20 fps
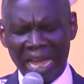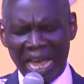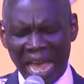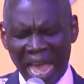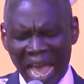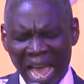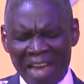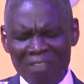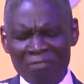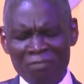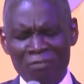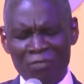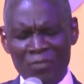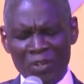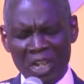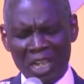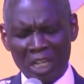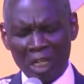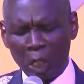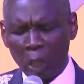
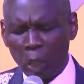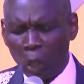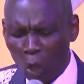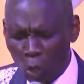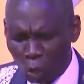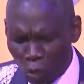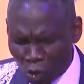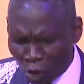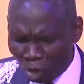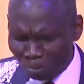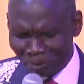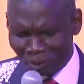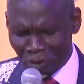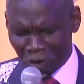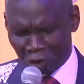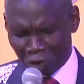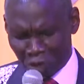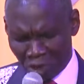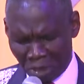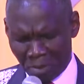Every
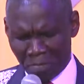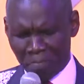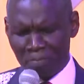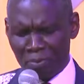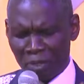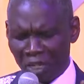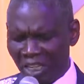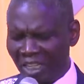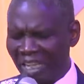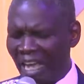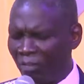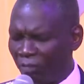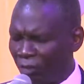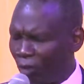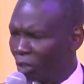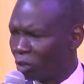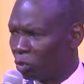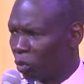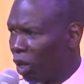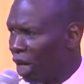corrupt tree bringeth
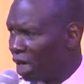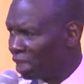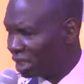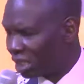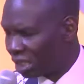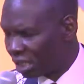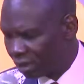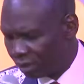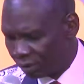forth what?